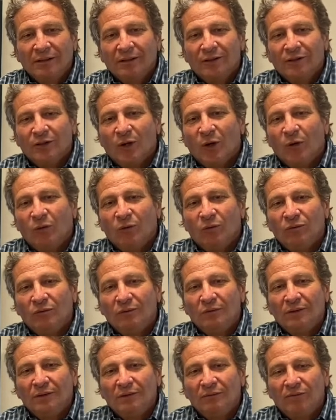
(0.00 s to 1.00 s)

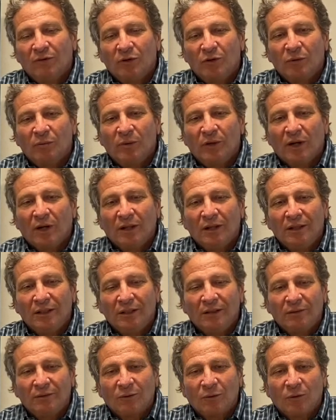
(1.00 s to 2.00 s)
known
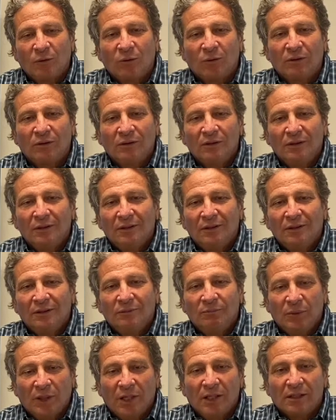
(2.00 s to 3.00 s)
vulnerabilities or
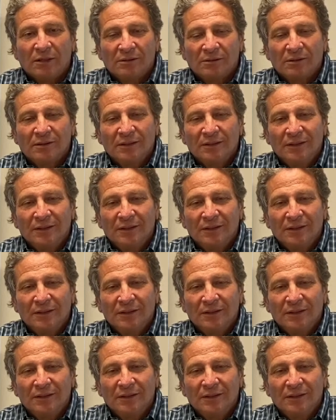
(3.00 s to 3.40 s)
bugs.